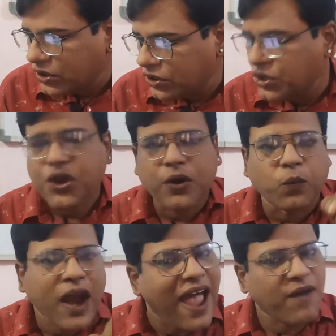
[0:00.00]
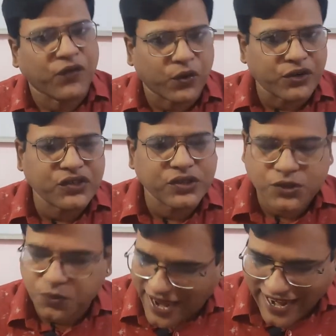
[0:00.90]
Do your brothers
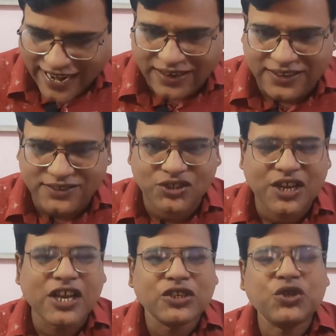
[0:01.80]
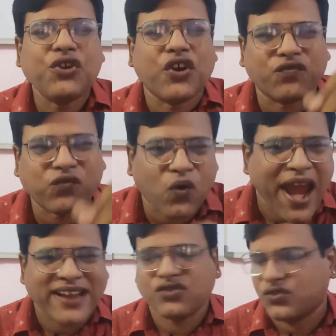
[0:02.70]
speak English? Do your
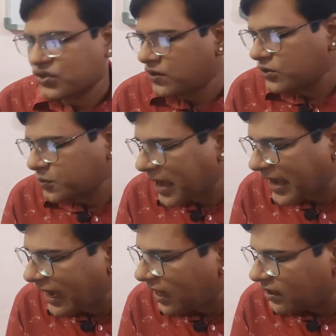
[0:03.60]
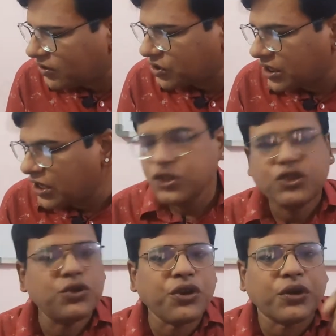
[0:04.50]
friends speak English?
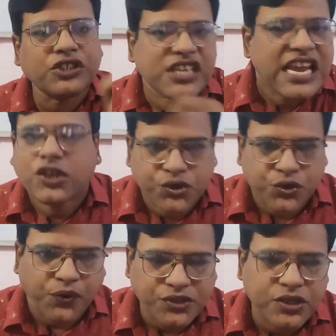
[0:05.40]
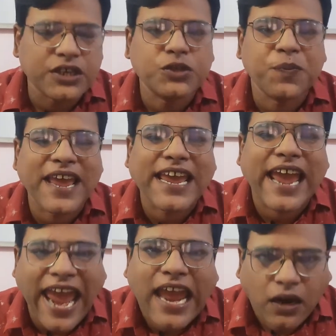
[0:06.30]
Do your teachers
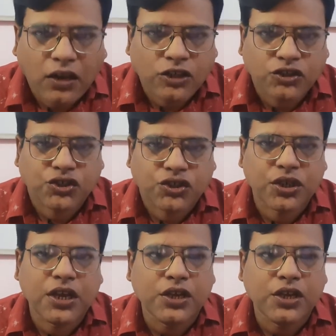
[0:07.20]
speak English?